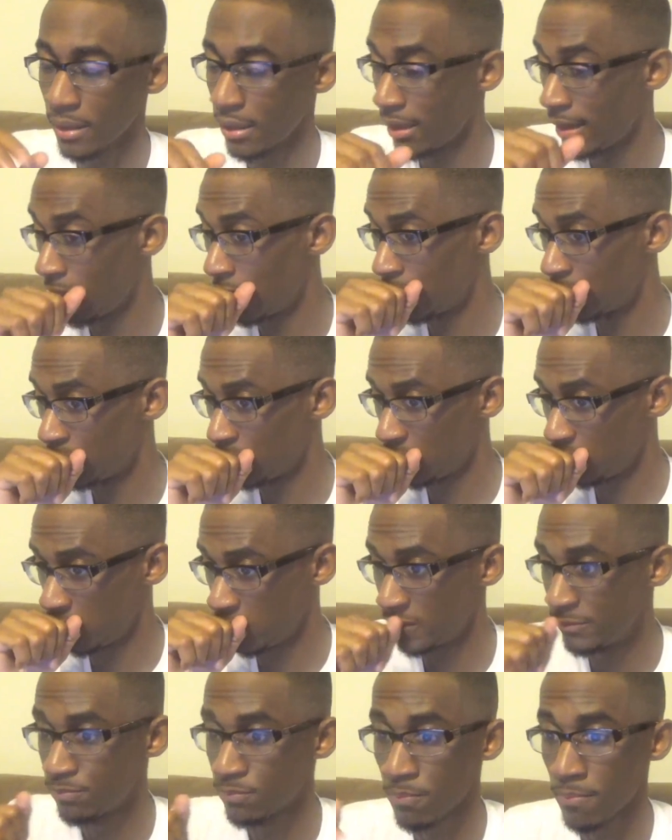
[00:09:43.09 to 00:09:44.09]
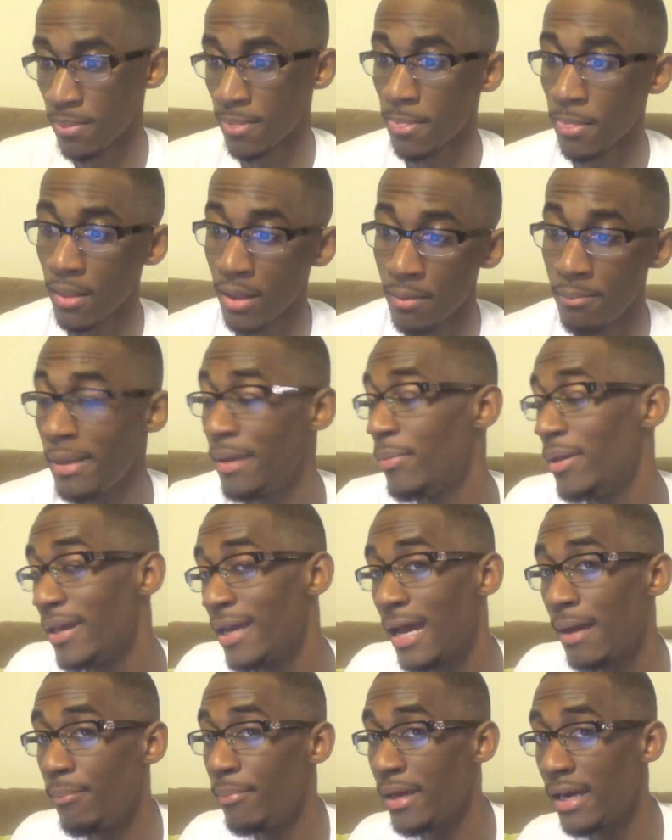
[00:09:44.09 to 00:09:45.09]
And maybe it
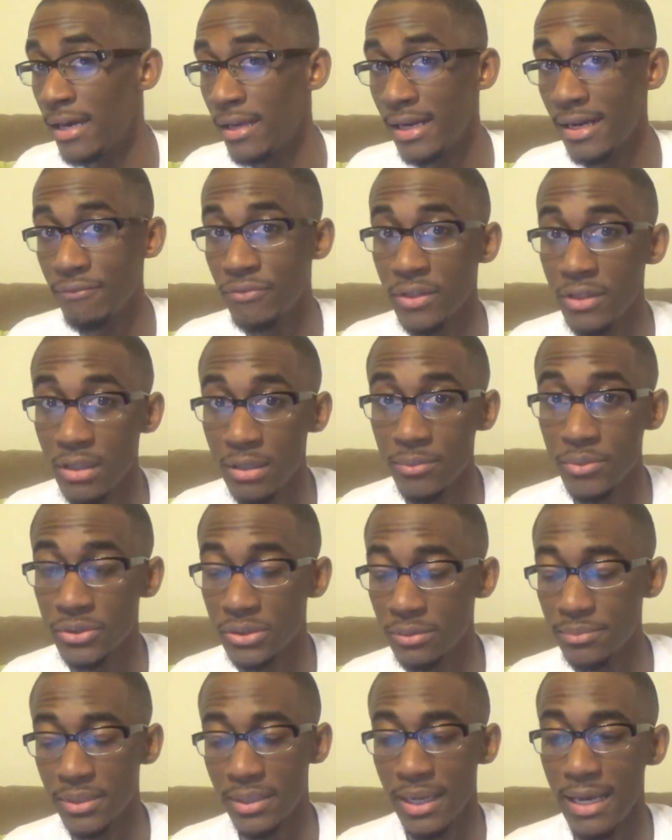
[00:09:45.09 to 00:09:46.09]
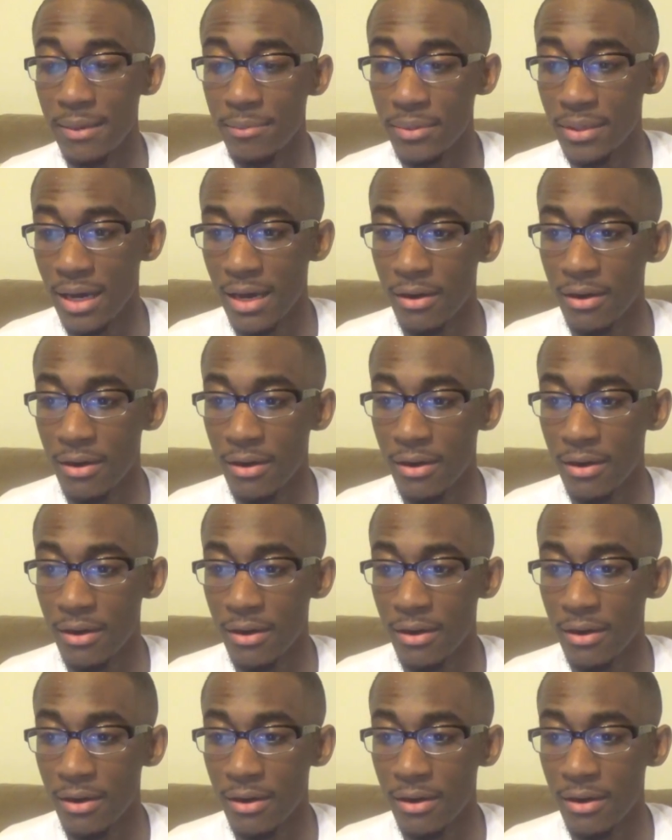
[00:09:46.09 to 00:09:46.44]
got banned after him or something happened.